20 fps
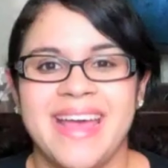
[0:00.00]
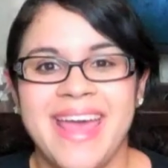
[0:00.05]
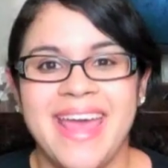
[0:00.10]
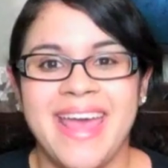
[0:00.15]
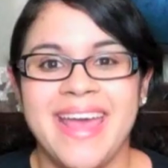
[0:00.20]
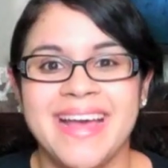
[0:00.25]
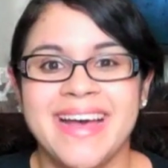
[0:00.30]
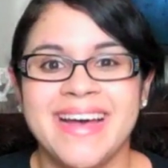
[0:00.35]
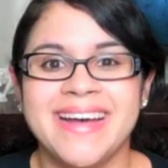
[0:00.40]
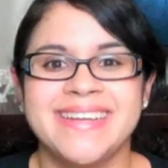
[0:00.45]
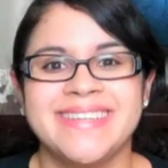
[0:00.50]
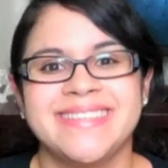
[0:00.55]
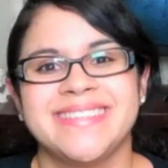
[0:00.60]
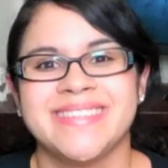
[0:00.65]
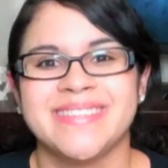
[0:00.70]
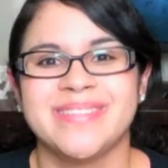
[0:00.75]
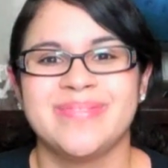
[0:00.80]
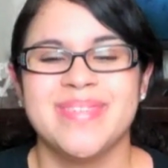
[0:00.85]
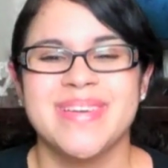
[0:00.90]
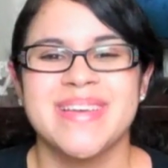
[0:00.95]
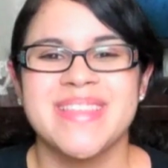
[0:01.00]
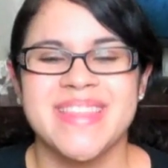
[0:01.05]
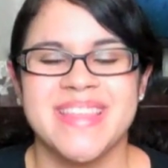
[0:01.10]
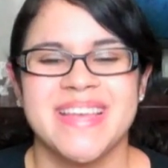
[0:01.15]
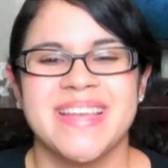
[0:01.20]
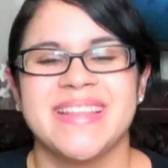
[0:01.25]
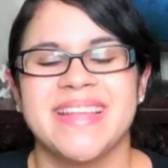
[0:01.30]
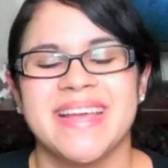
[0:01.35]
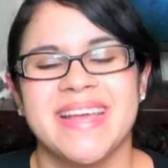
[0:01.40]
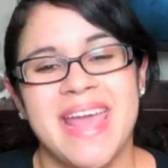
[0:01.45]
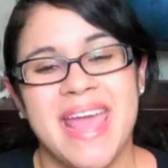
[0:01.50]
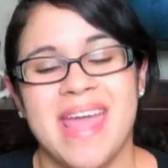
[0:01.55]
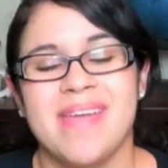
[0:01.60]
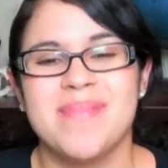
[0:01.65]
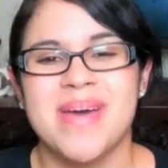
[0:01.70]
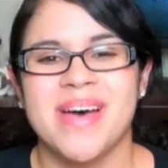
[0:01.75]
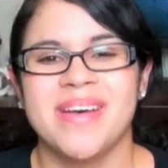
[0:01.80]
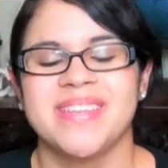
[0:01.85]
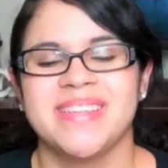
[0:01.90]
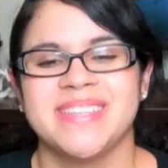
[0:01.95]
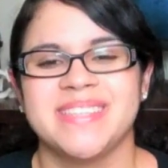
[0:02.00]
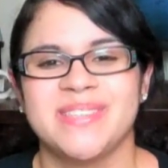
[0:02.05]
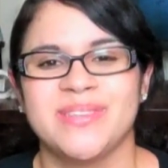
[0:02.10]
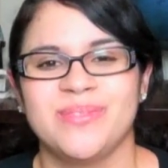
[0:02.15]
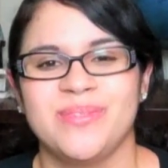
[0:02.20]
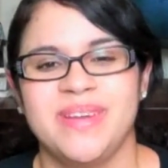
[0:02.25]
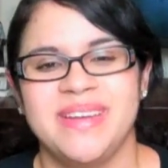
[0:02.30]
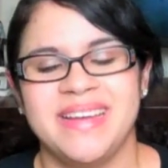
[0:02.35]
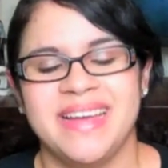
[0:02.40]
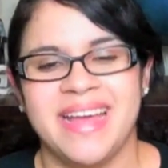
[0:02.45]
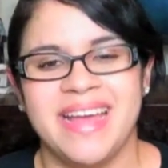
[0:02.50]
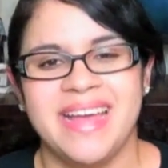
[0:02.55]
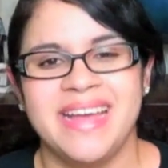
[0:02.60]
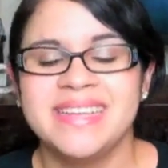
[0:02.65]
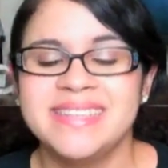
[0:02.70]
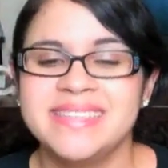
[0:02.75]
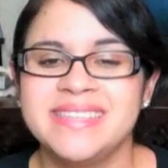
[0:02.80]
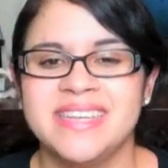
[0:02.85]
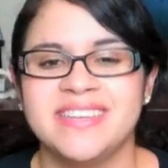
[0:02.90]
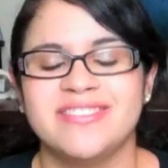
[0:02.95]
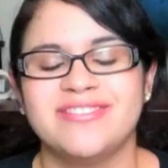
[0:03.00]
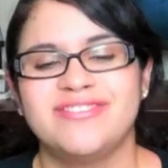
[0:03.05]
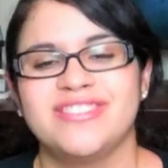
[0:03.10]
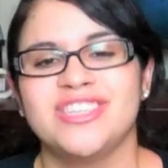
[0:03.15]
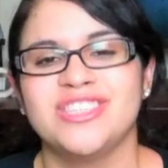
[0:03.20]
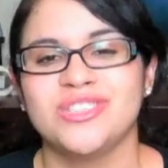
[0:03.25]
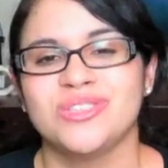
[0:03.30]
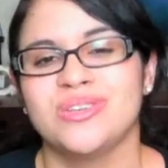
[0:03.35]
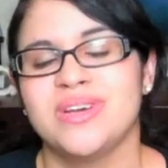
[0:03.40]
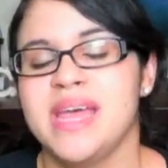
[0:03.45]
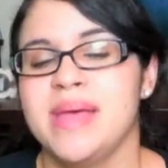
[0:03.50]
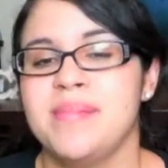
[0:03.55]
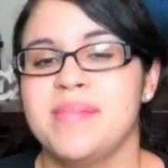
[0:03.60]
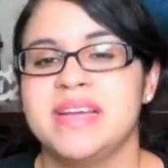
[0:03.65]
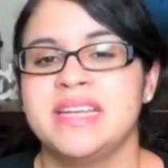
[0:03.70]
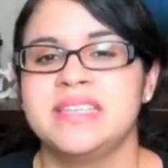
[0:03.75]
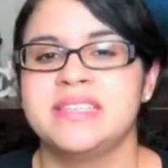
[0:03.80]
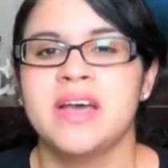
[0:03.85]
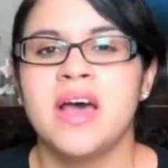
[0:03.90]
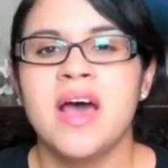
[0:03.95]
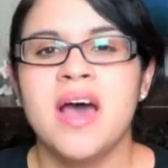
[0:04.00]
Hey guys, so the big thing that came out this week is the official image